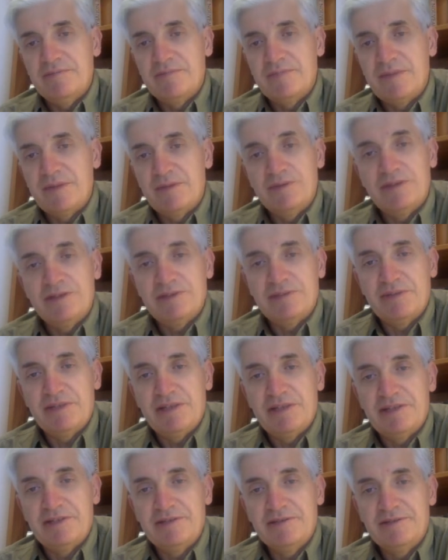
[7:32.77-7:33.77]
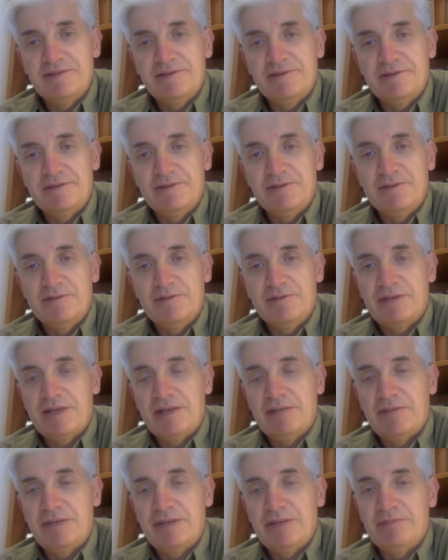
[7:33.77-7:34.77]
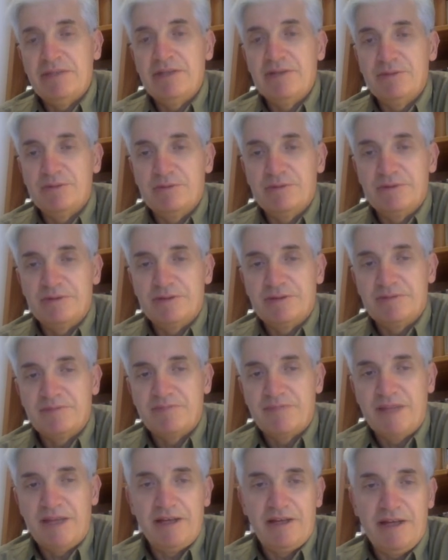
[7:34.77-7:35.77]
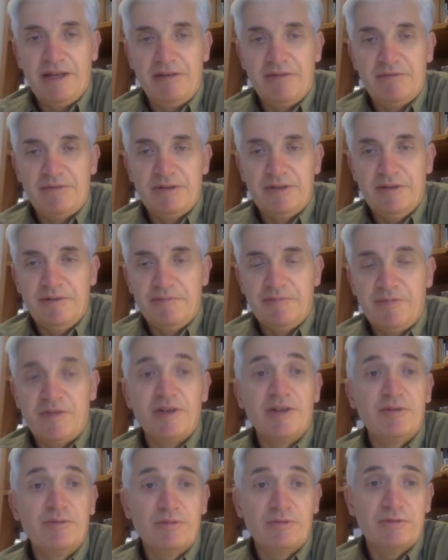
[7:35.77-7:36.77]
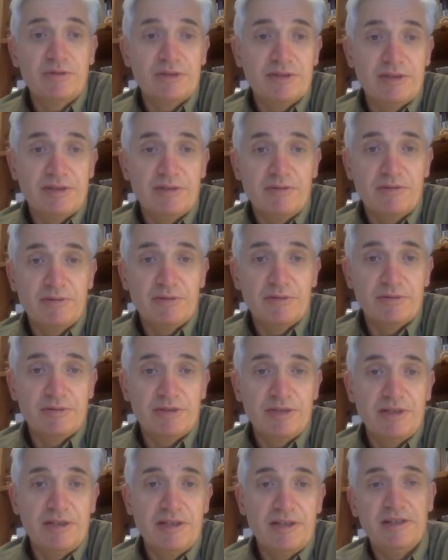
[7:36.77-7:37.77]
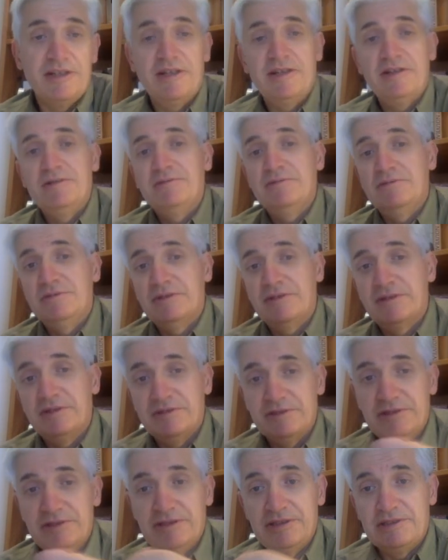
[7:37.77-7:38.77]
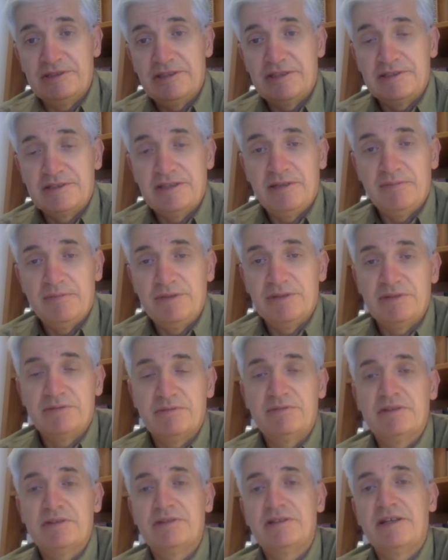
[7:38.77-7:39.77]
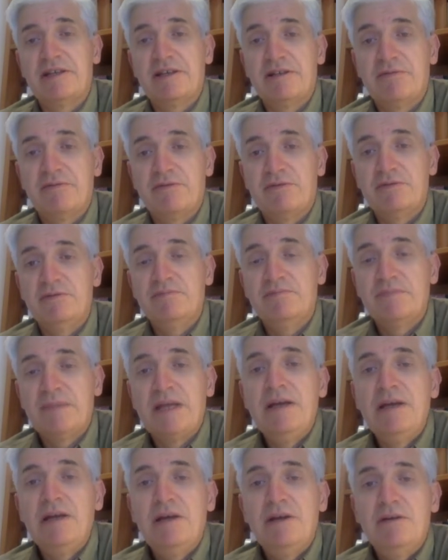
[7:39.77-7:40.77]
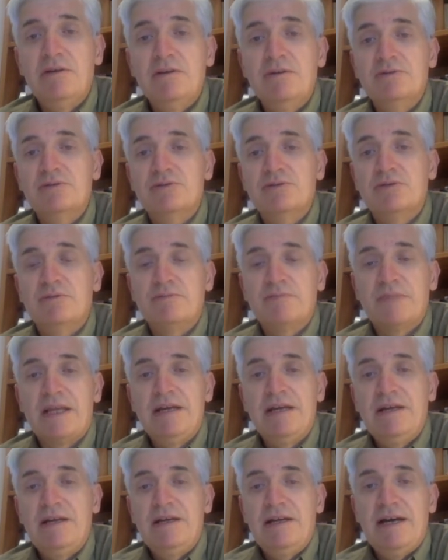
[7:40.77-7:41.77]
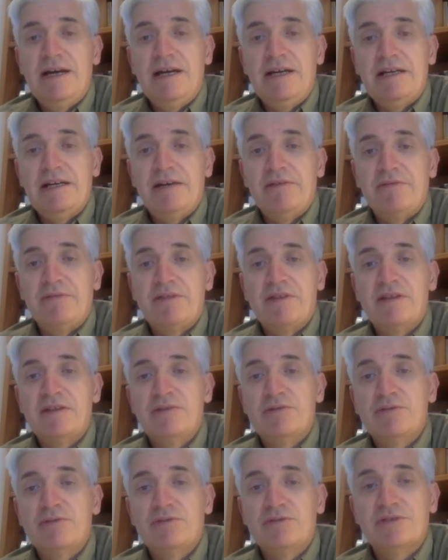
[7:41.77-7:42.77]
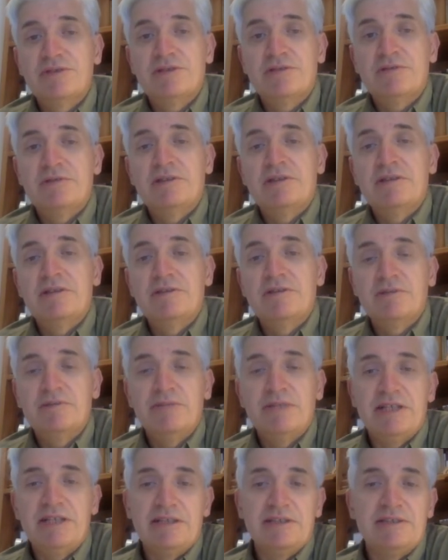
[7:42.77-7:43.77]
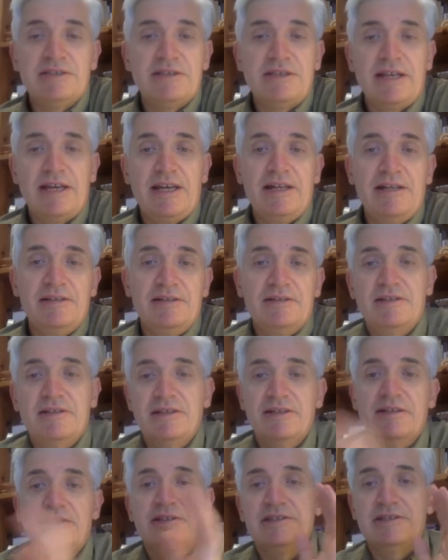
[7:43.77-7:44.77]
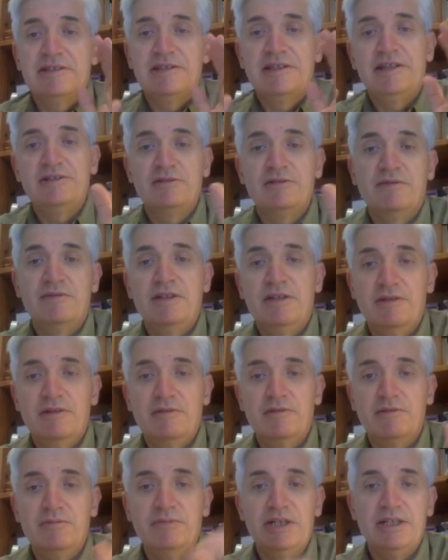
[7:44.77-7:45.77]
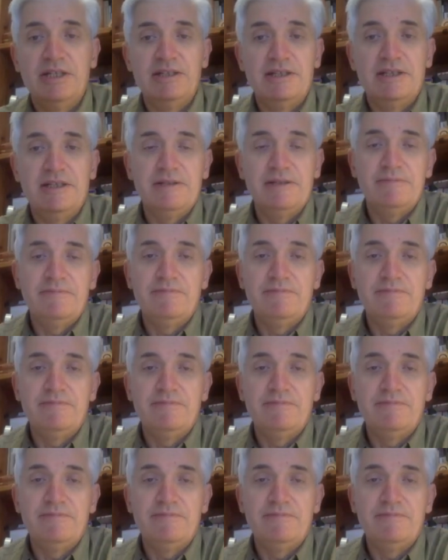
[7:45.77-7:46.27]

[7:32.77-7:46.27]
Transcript: good explanations is to come at my tours. I have three tours in Cotroceni area where these examples were taken from. Also, I have three tours on the Neo-Romanian style, the early stage of the Neo-Romanian,